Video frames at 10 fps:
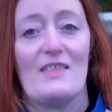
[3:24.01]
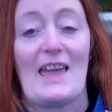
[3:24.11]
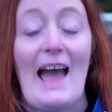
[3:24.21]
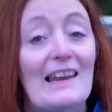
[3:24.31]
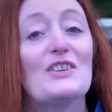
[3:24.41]
The
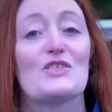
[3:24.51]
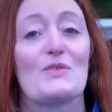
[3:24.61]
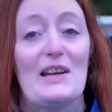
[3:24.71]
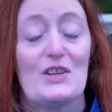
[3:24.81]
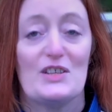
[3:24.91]
calendar's
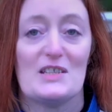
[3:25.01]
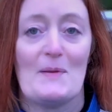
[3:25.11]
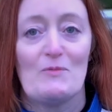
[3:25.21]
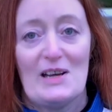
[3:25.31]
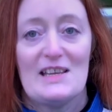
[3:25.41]
really good. It's
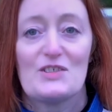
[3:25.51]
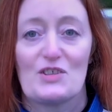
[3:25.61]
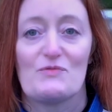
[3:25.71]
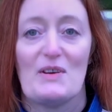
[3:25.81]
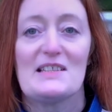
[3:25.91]
been released
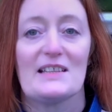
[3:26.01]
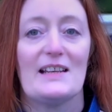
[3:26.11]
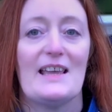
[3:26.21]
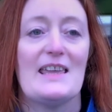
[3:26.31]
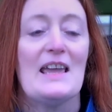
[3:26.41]
just
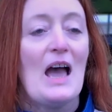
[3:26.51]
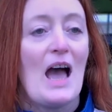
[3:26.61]
recently.